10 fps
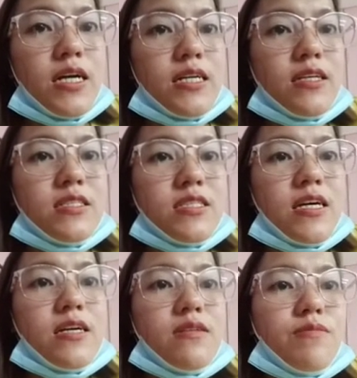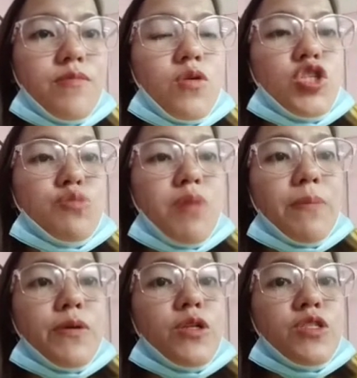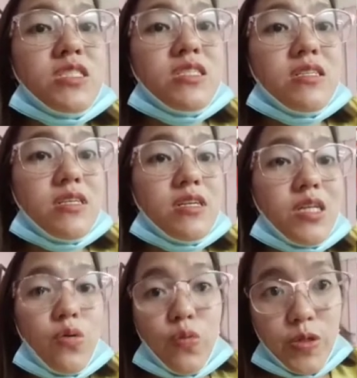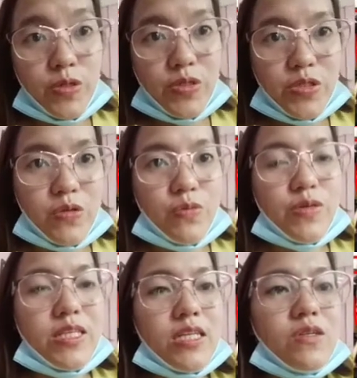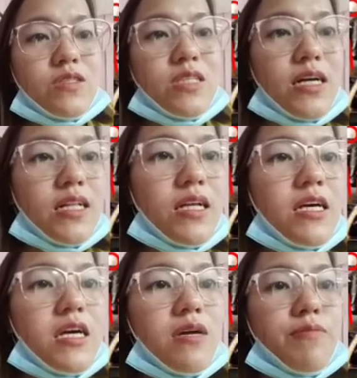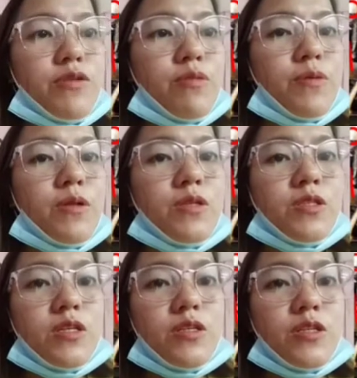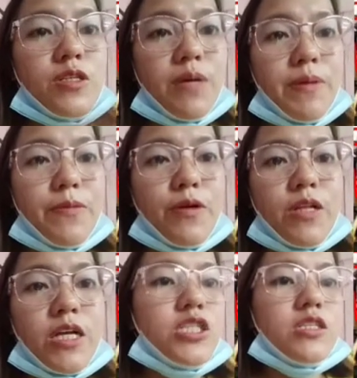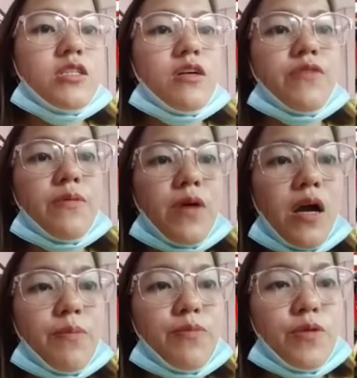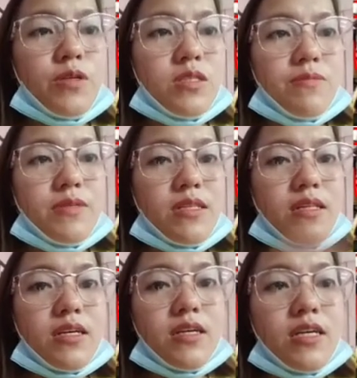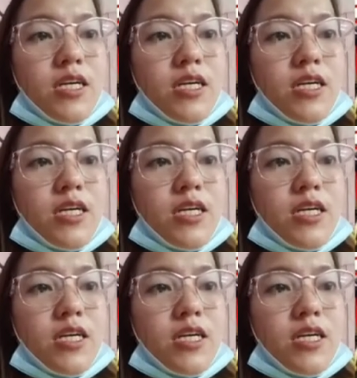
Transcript: and the 10th most populous city in the world. So with a total metropolitan area population of approximately